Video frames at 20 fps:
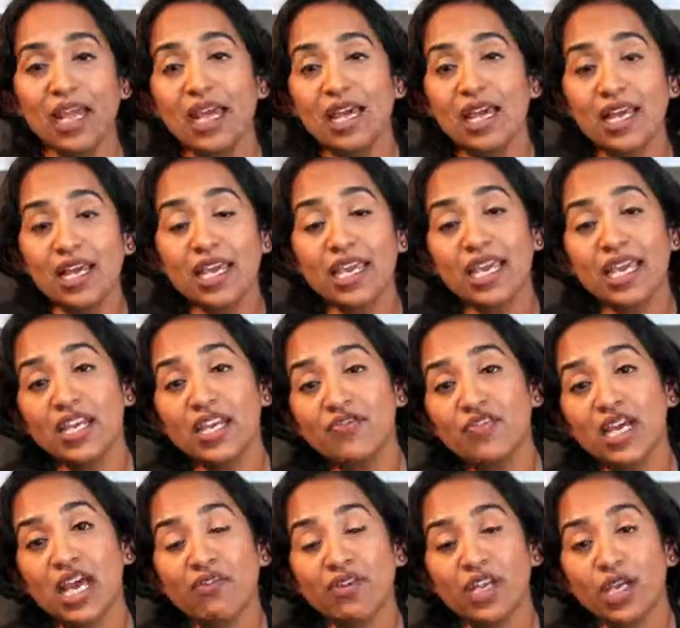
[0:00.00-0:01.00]
Again, if you
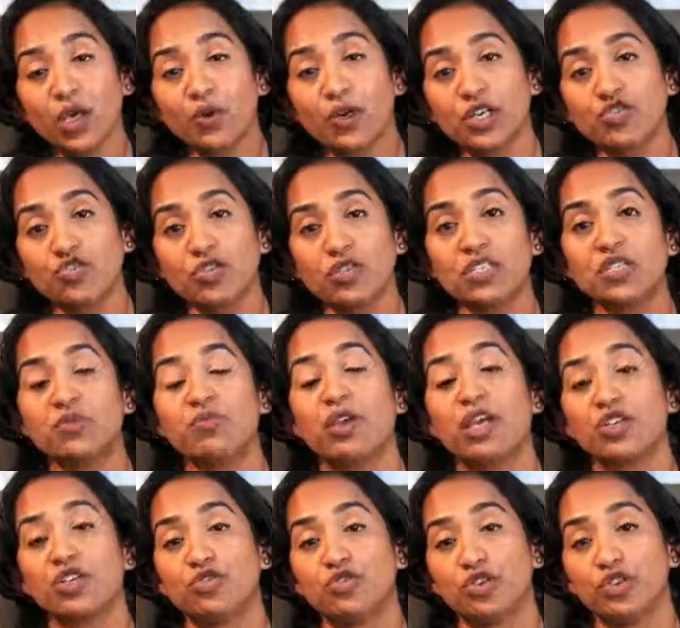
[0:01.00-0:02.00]
have any questions, make
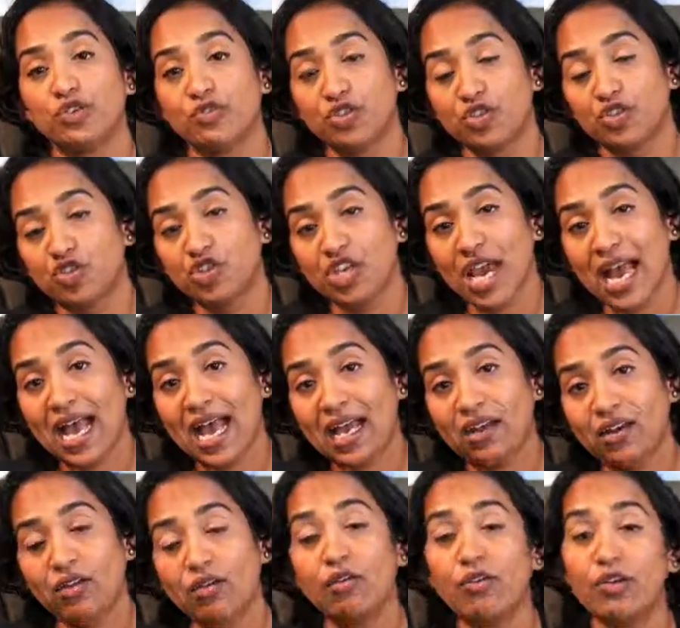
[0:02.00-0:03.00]
sure you use
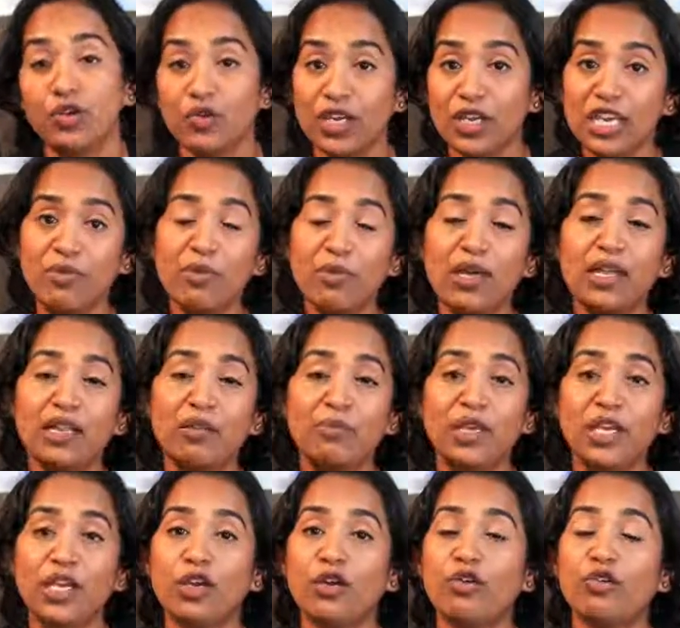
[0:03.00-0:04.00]
chat, or you email
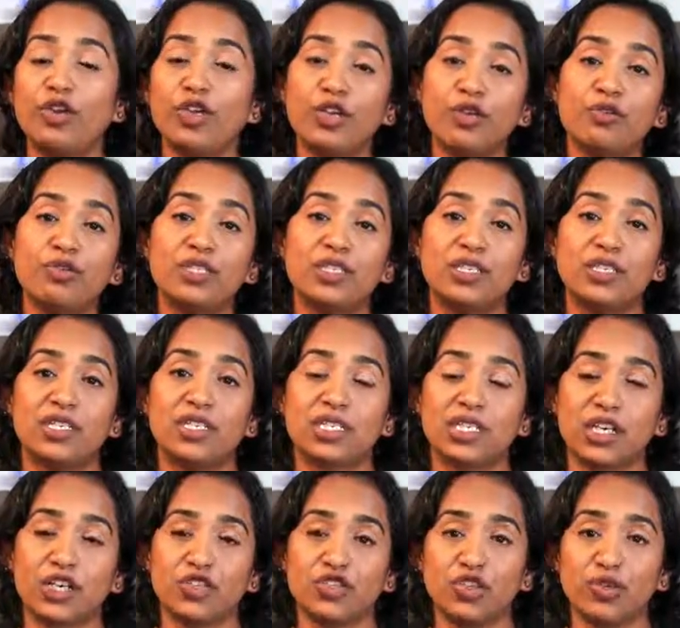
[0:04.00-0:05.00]
me, or use the
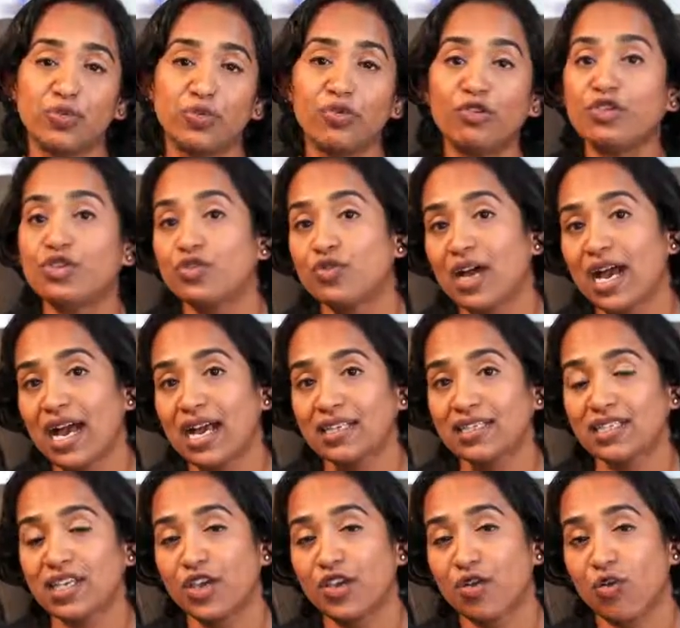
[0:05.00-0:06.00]
discussion board to
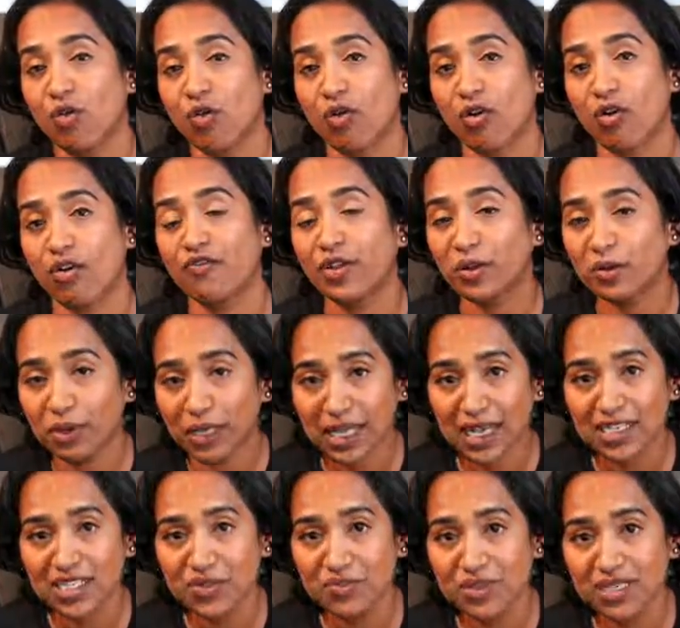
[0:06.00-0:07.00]
ask your fellow
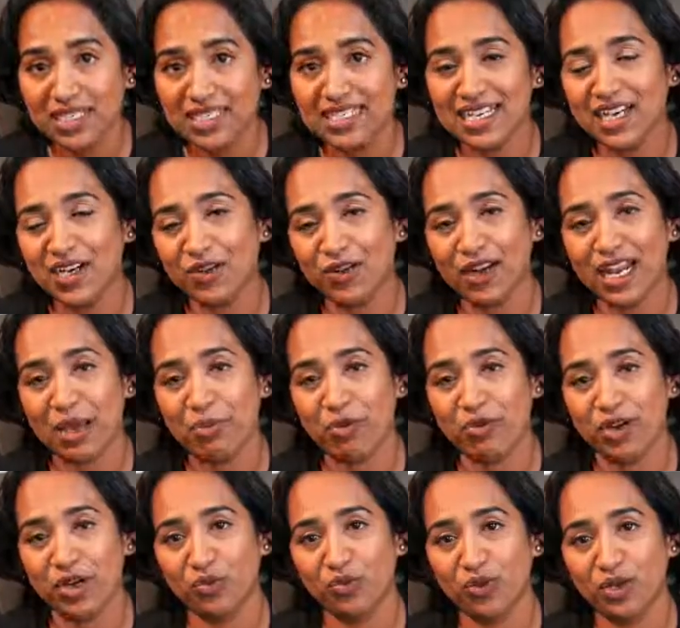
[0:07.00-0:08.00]
classmates and
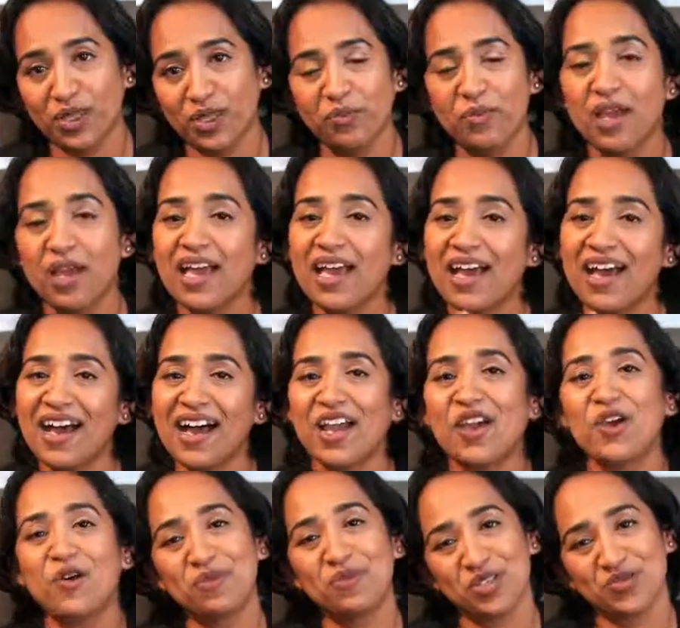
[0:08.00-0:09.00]
collaborate with them. I
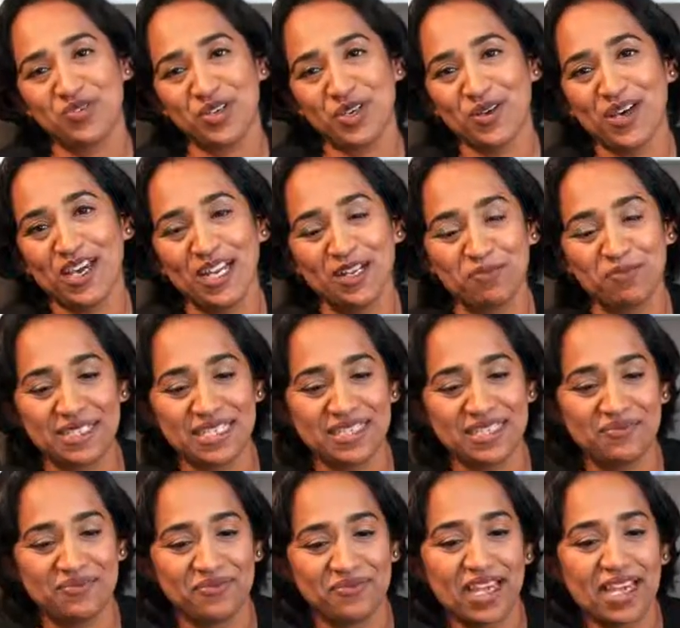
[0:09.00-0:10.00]
hope this video helps.
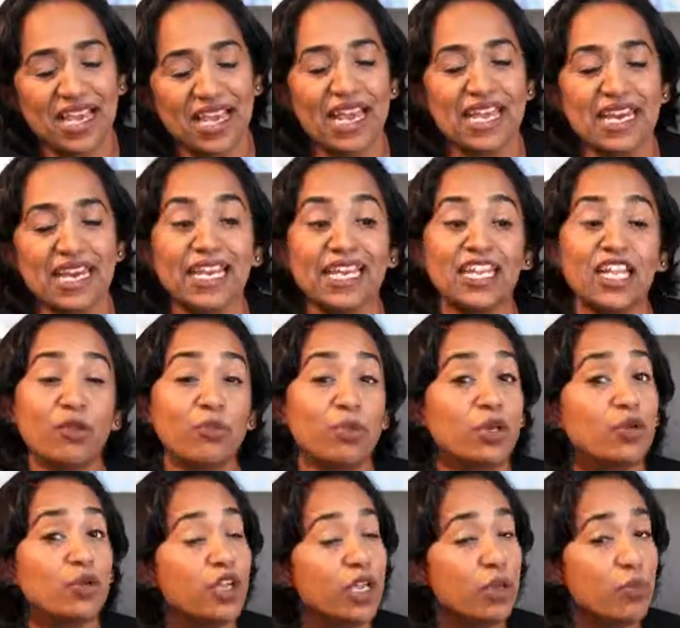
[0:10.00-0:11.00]
And again, I'll be
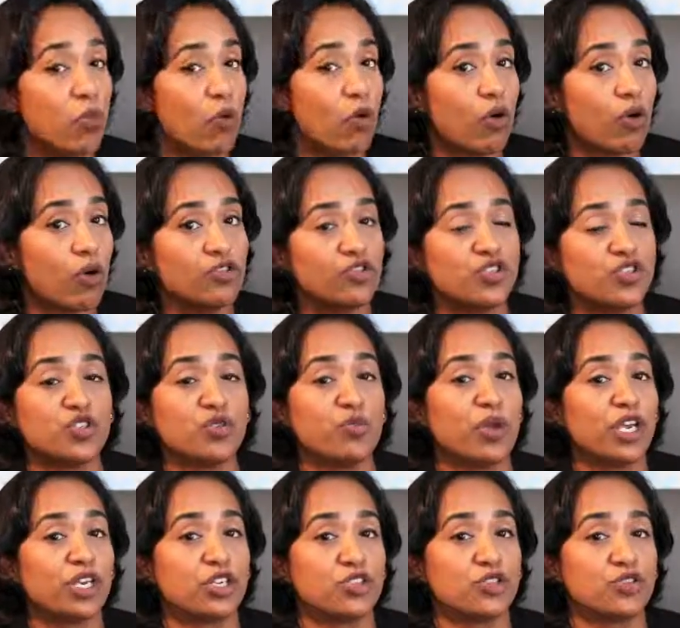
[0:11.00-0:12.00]
doing more just to
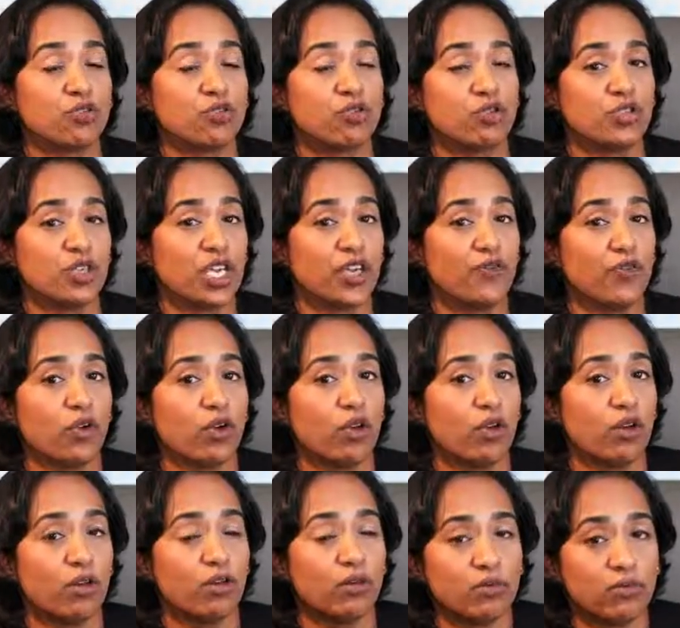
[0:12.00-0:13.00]
make sure to give you
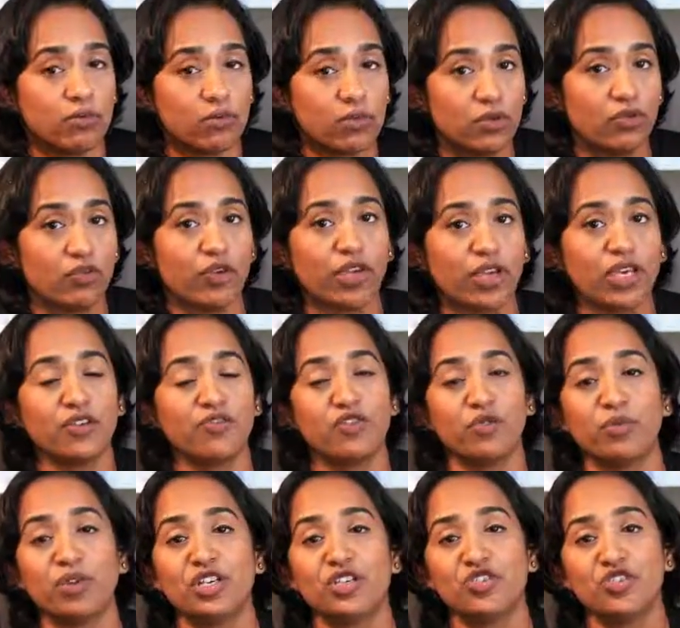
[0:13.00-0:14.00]
all right
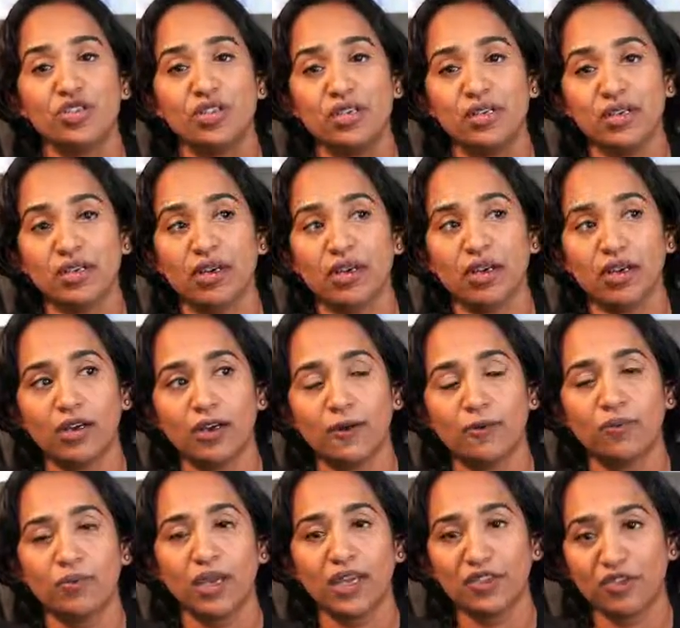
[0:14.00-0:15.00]
information
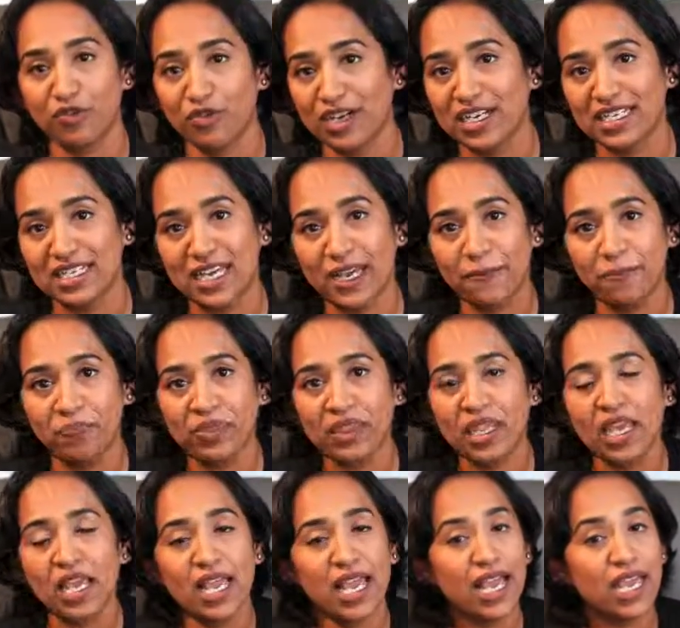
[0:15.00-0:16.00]
at the right time.
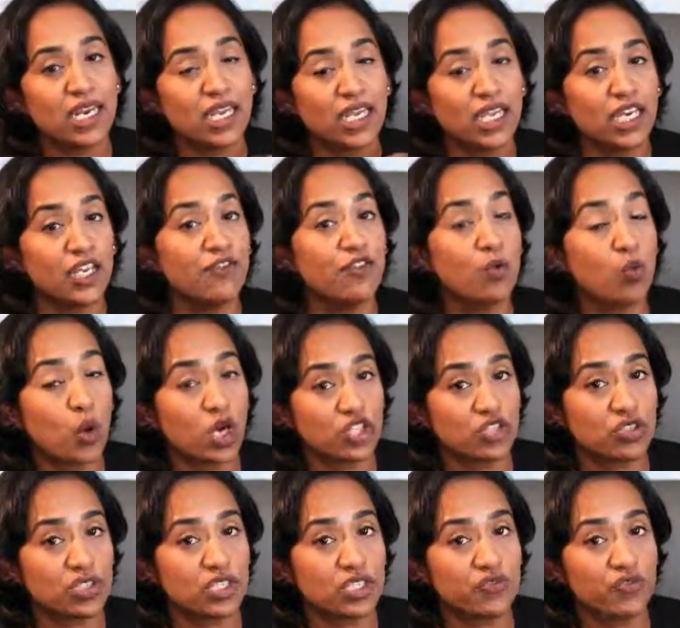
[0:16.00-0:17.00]
And again, if you watch
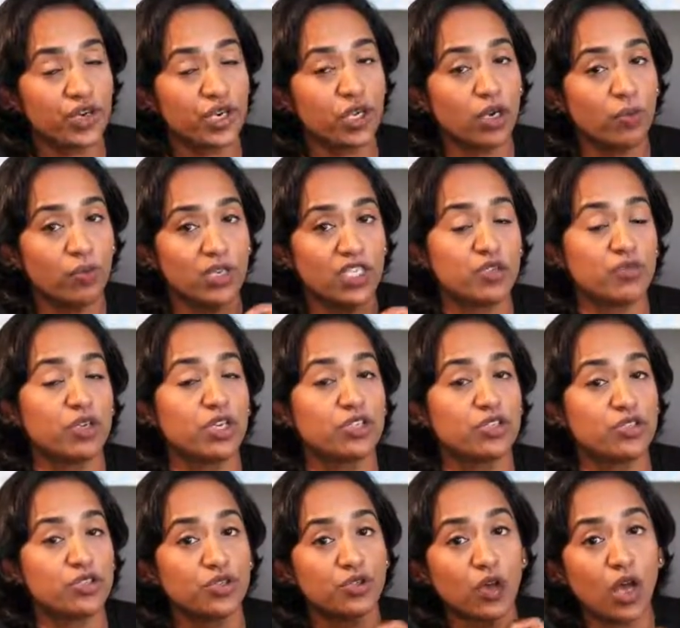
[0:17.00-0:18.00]
this video, please make
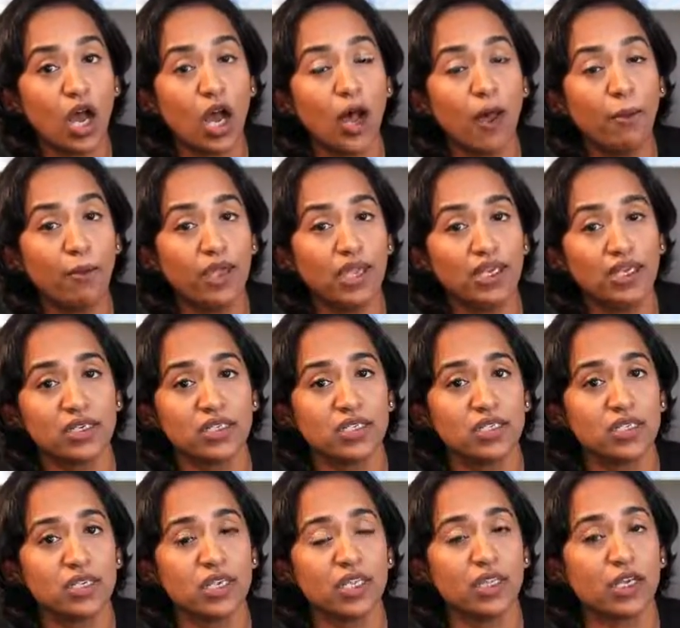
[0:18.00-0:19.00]
sure you comment
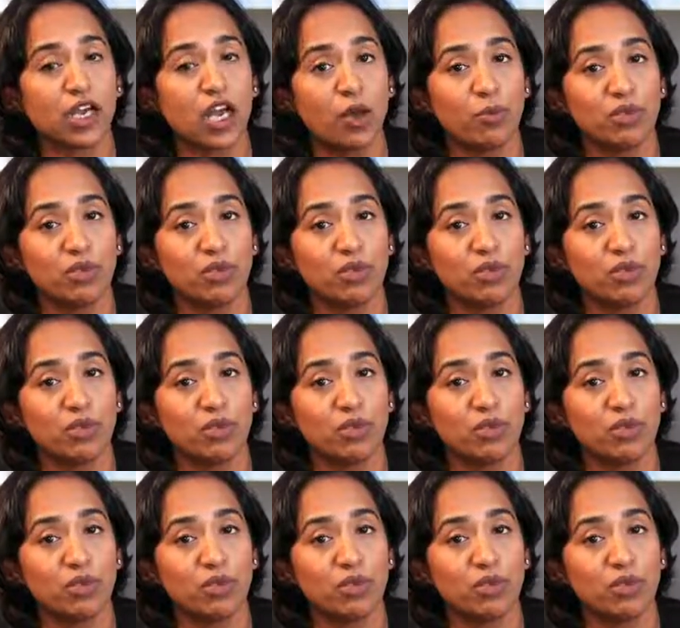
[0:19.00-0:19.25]
in the comment